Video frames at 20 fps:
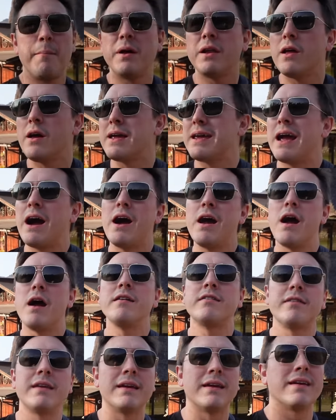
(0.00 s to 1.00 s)
But like,
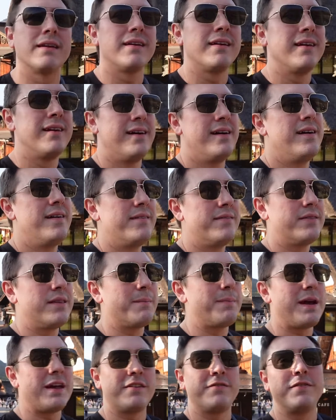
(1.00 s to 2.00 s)
I think
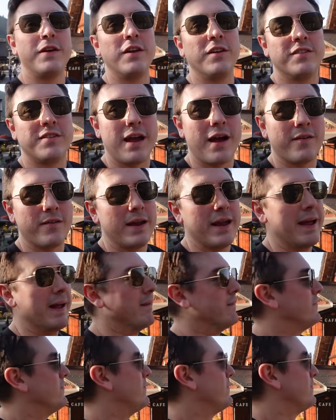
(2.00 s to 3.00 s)
the best view's down here.
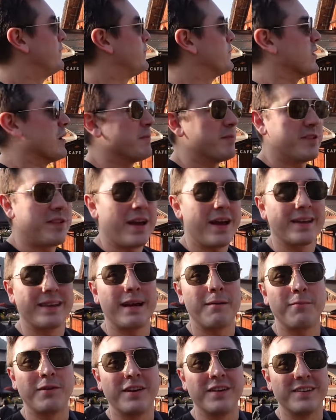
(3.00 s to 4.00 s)
But I'm saying
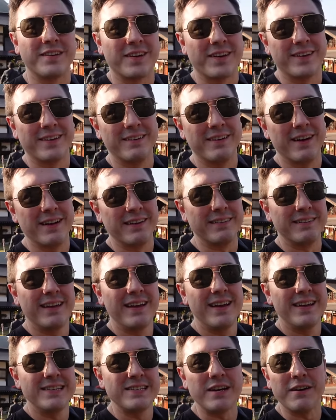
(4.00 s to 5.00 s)
that because I
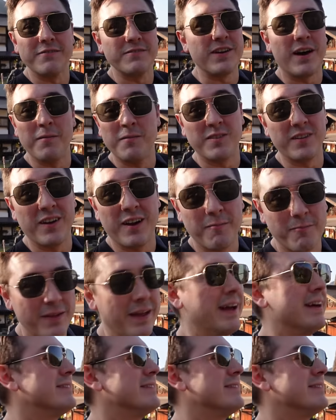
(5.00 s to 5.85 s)
don't have time to go up there.